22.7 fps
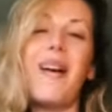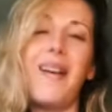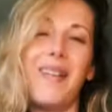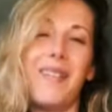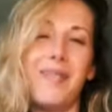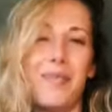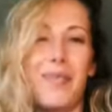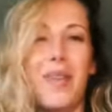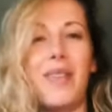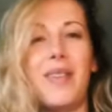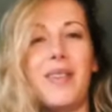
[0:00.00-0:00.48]

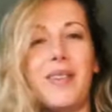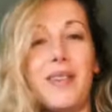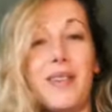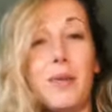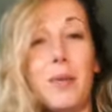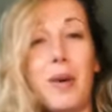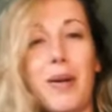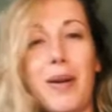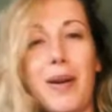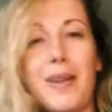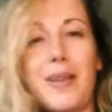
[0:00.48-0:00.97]
And this is
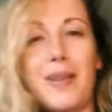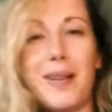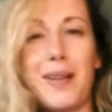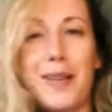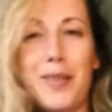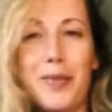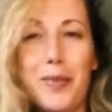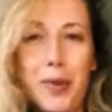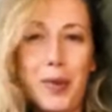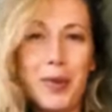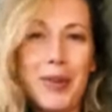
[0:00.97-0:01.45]
where I start
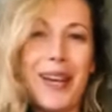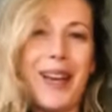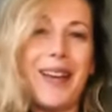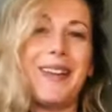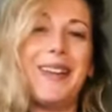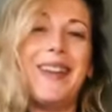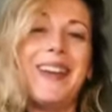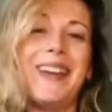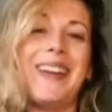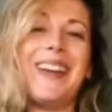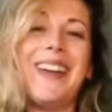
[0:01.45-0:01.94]
to fall
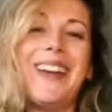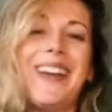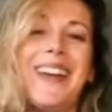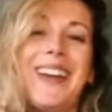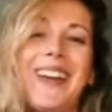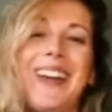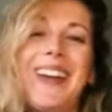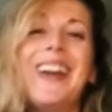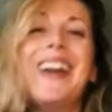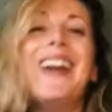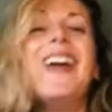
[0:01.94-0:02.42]
down.
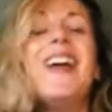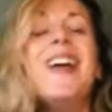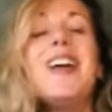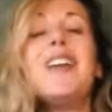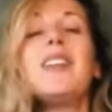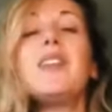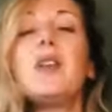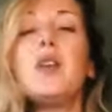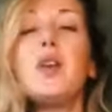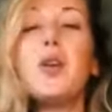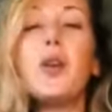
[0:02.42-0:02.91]

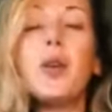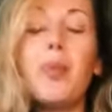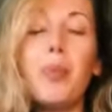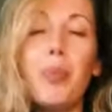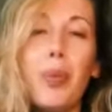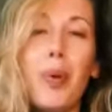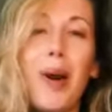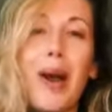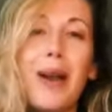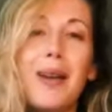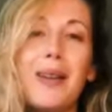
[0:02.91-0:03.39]
So you can
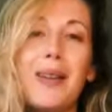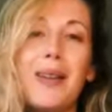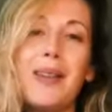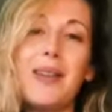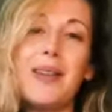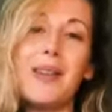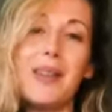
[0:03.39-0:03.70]
practice,